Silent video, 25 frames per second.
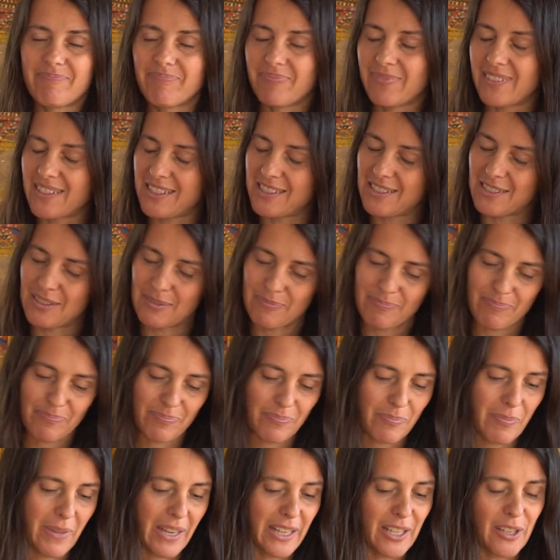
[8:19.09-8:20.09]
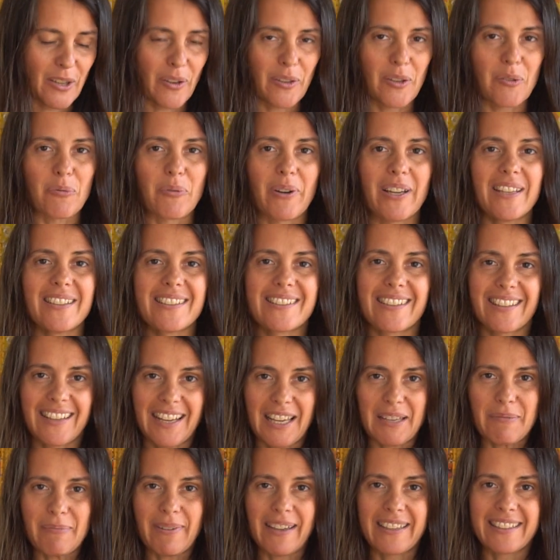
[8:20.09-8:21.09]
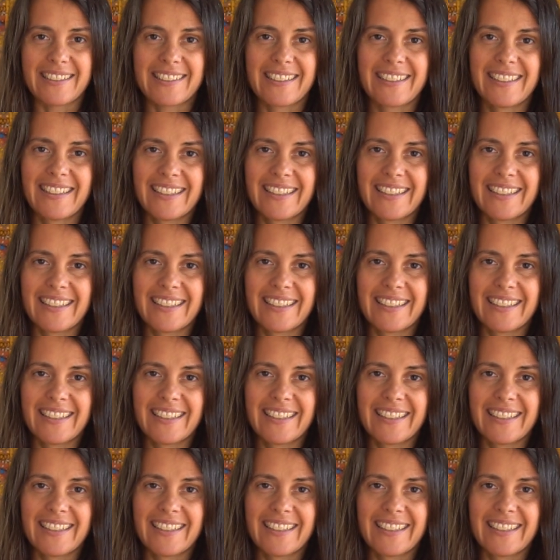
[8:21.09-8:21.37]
There's many other ways that I might